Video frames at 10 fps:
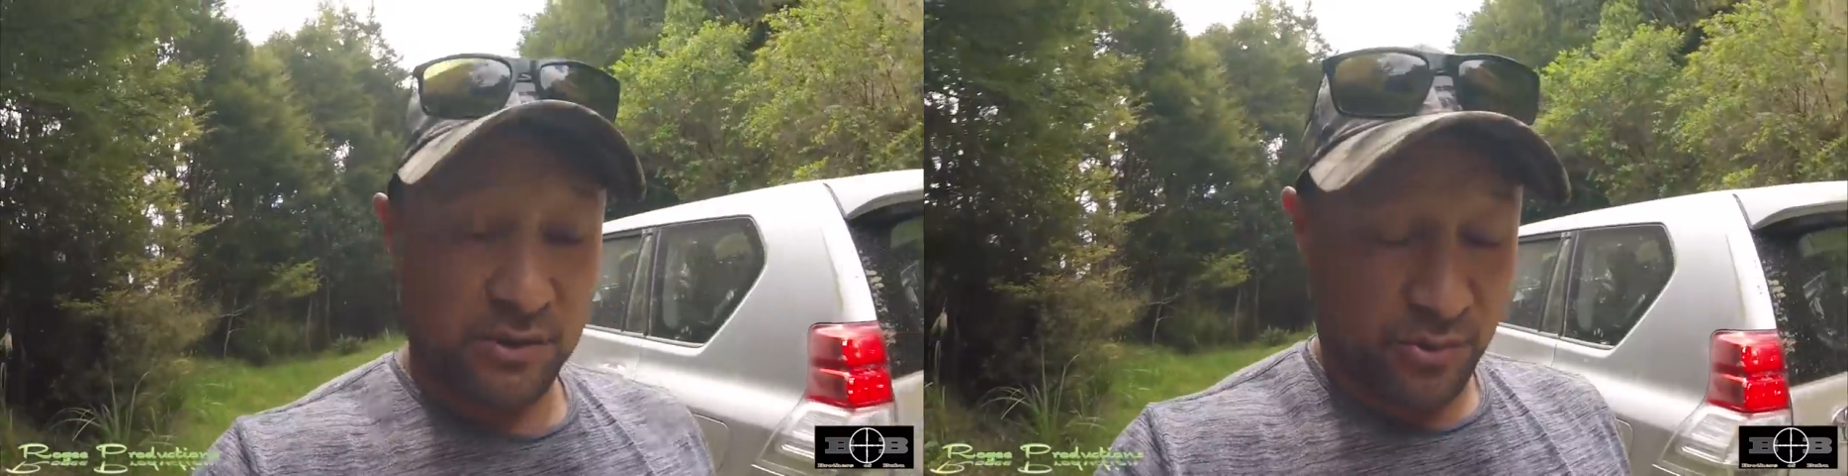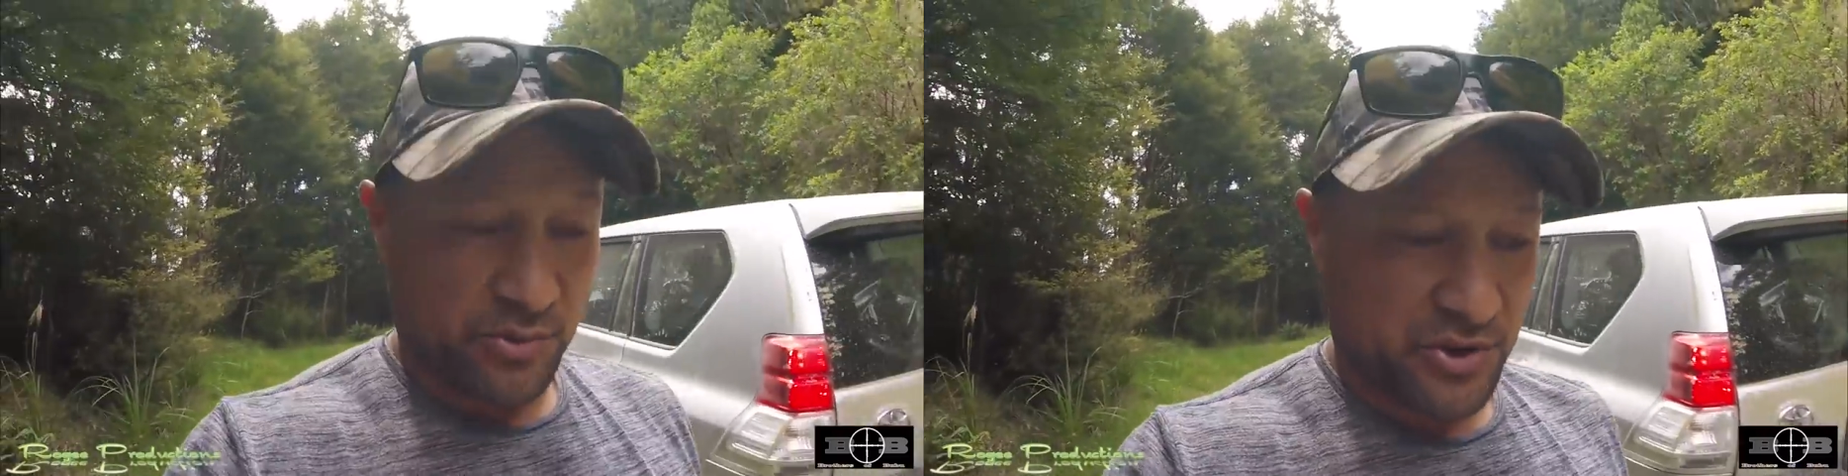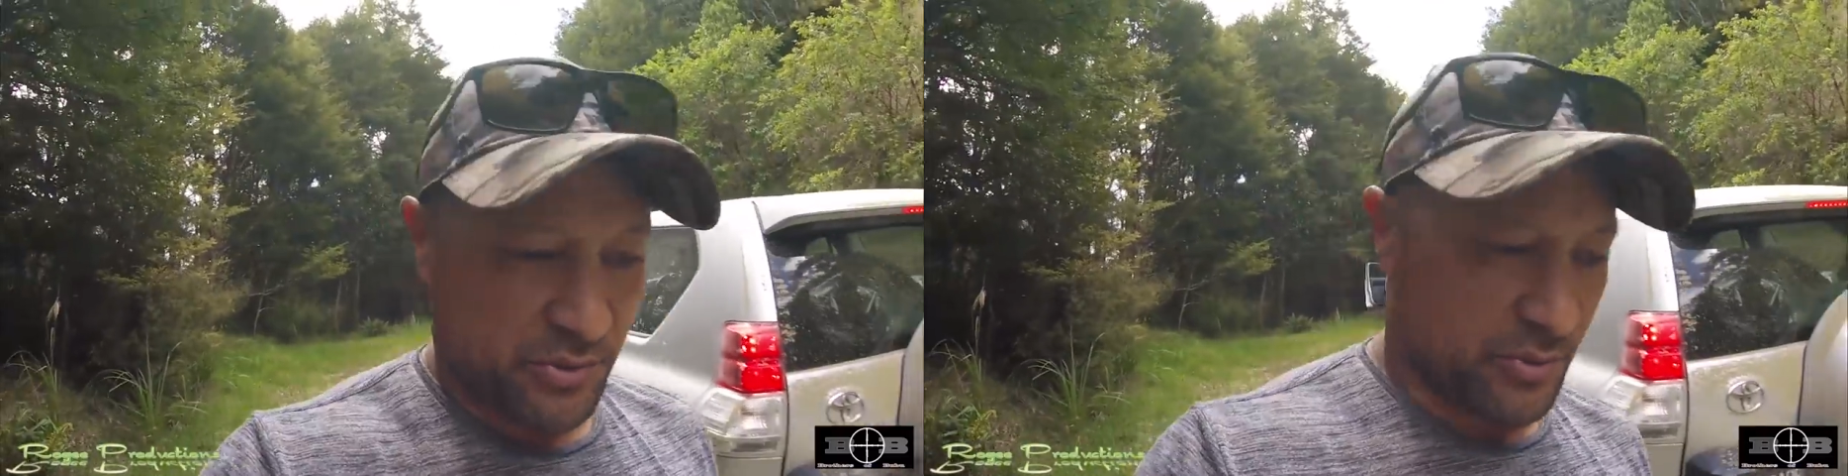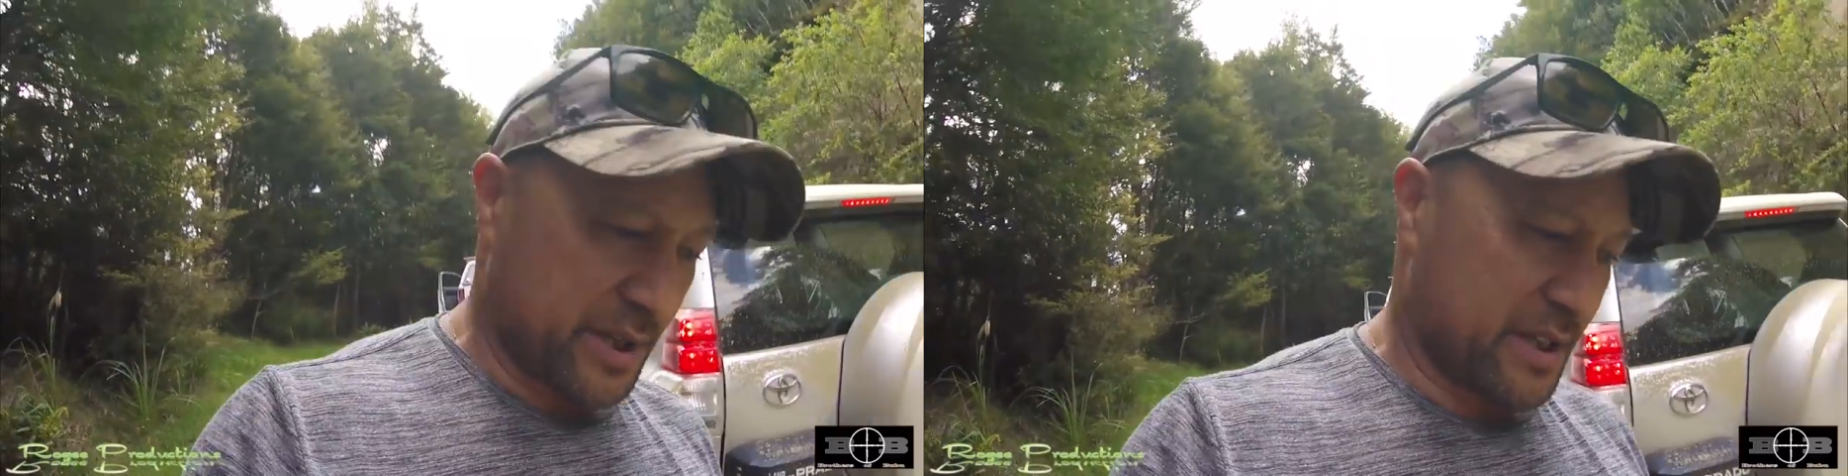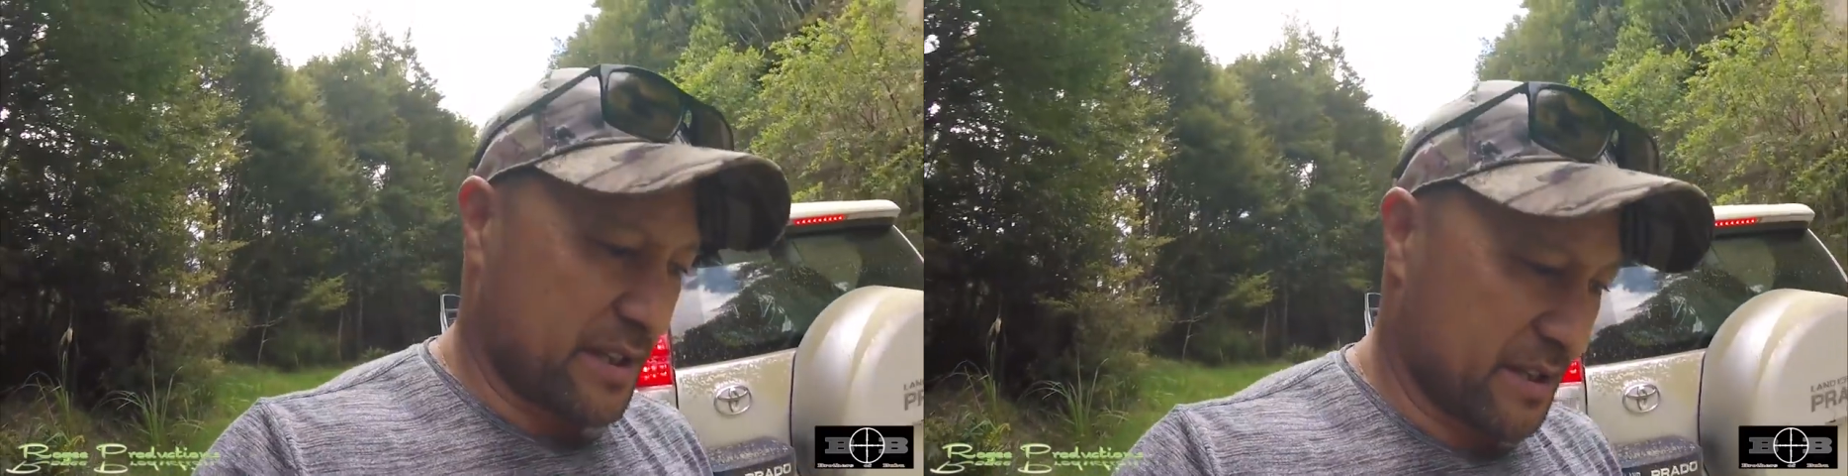little ritual we're
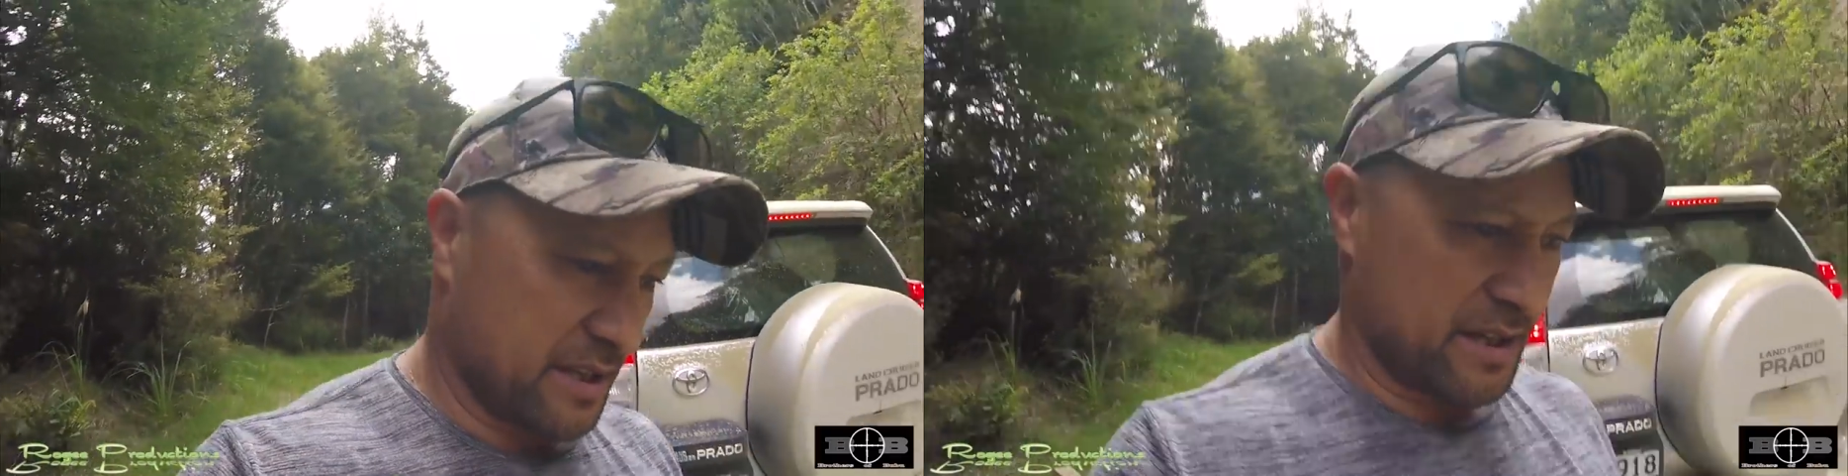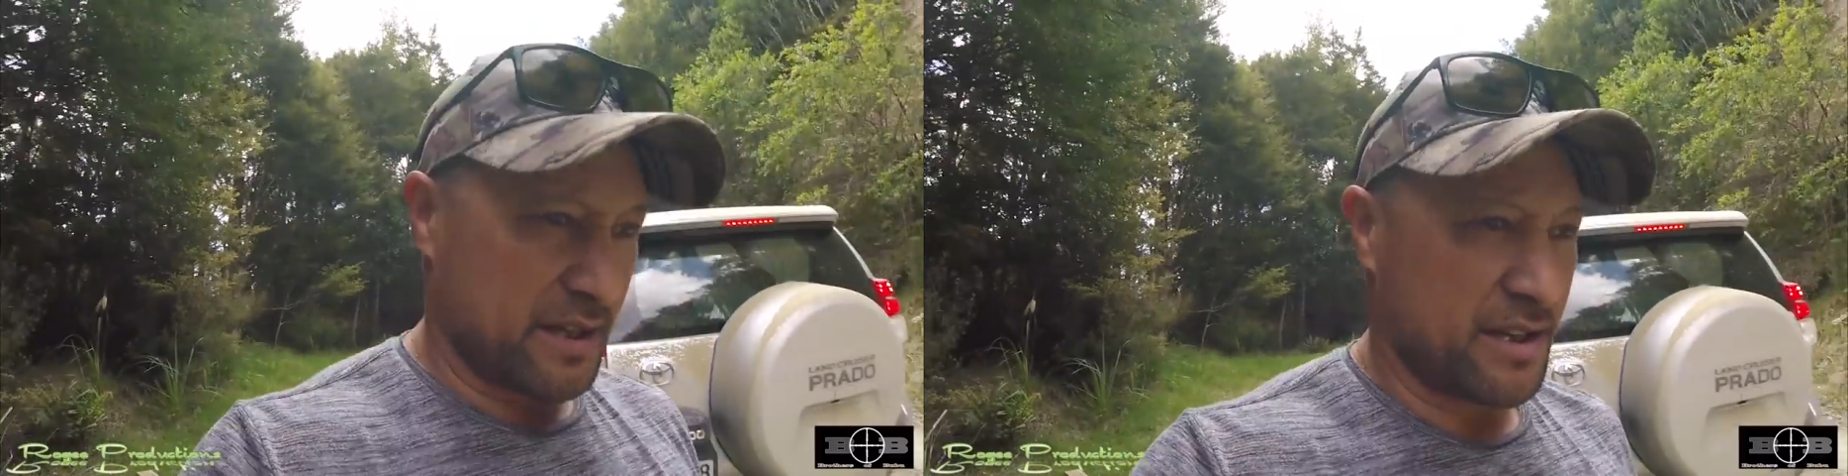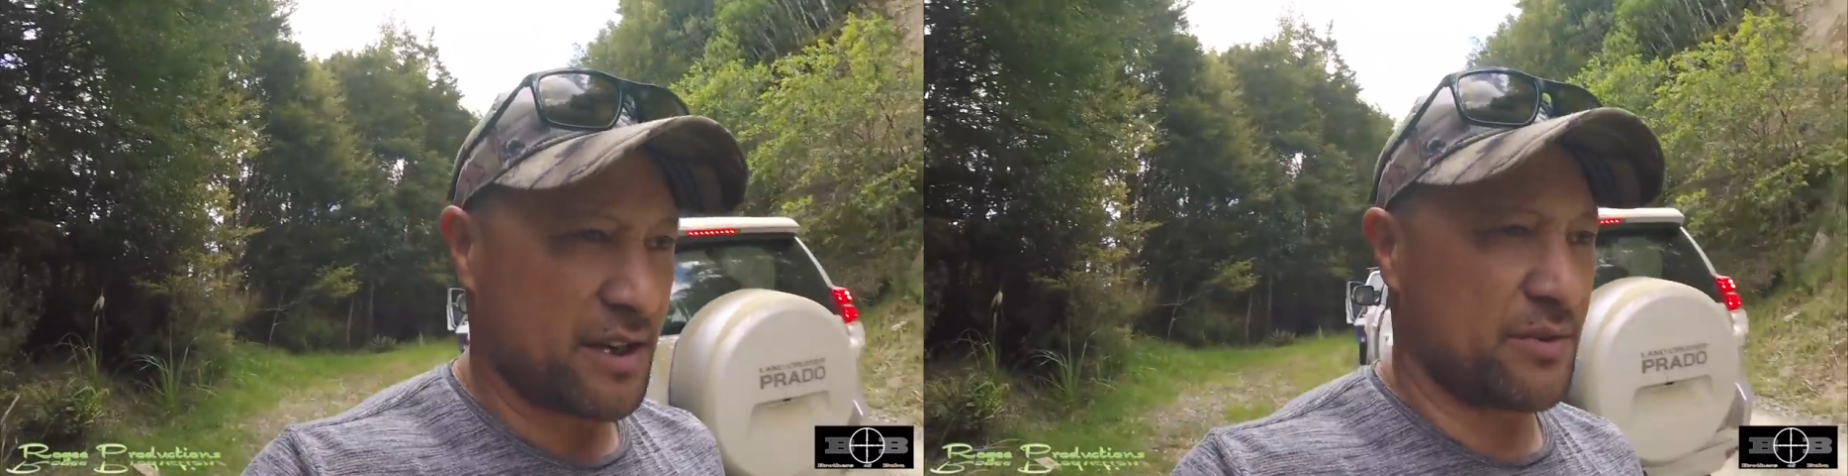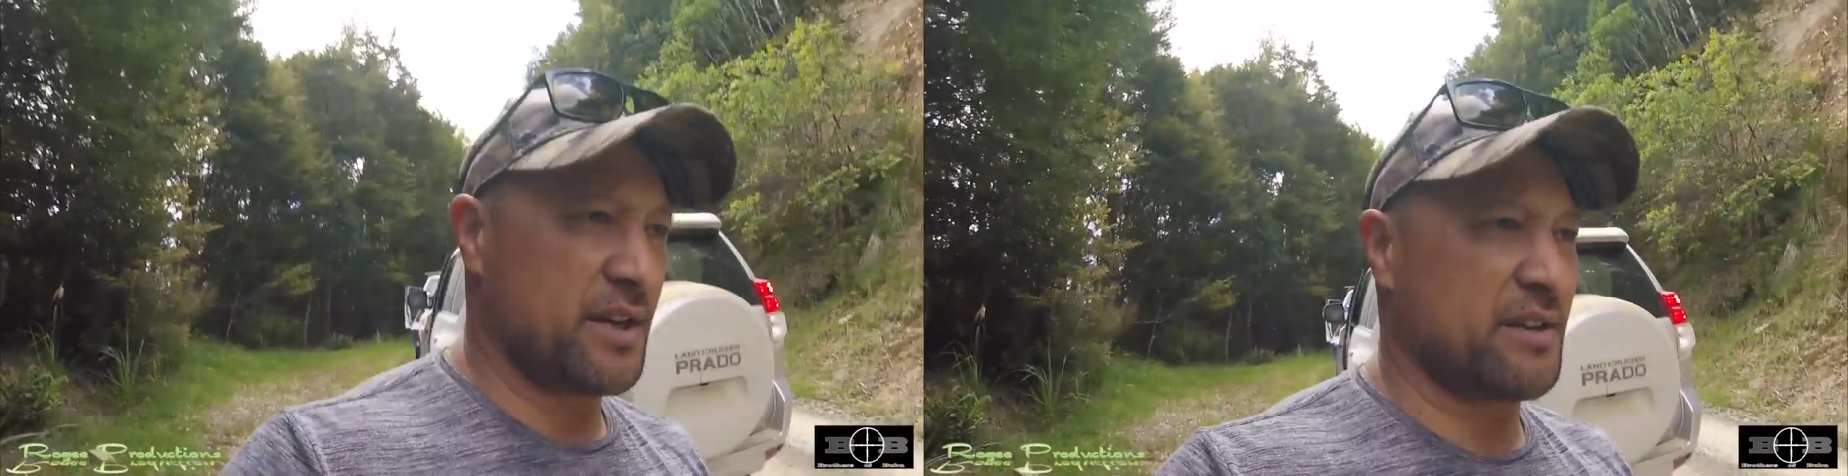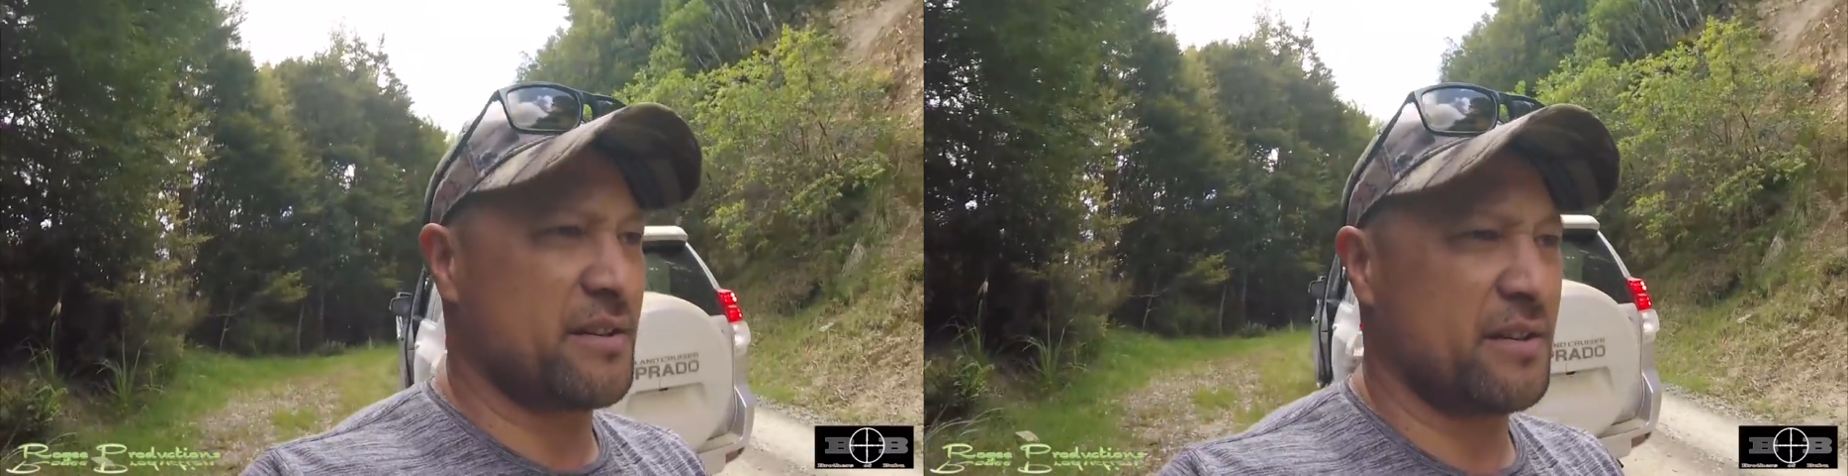going to carry out.